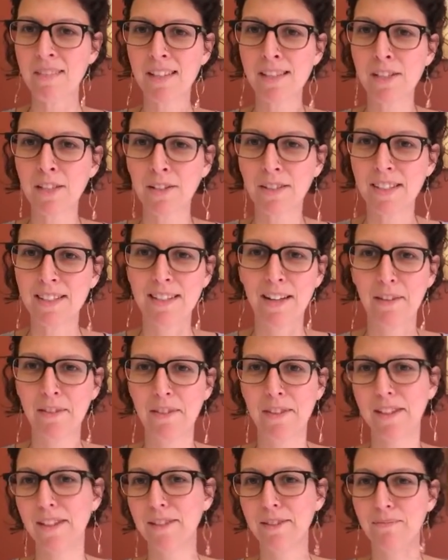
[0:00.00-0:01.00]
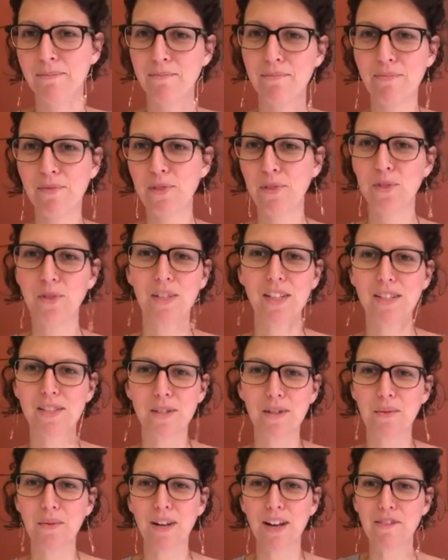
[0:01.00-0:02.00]
salting down the
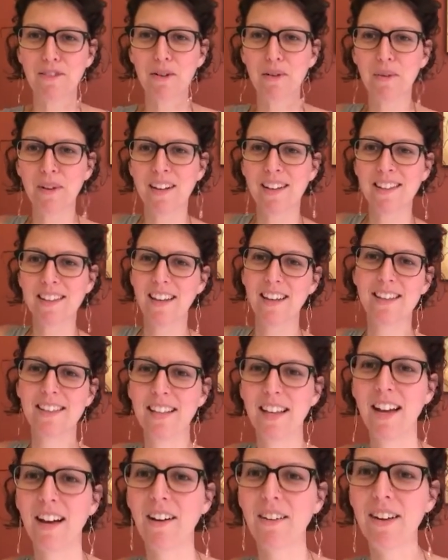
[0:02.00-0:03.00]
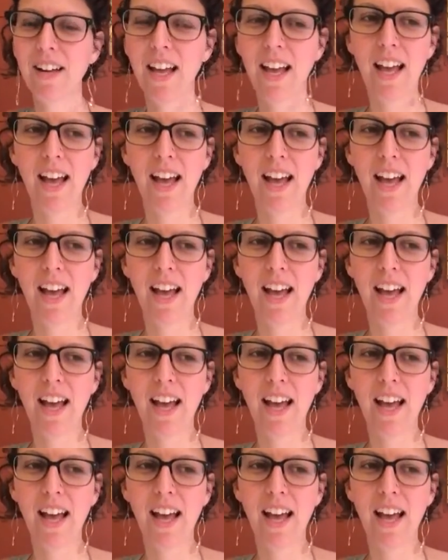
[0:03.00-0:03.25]
streets or whatever when it's icy out.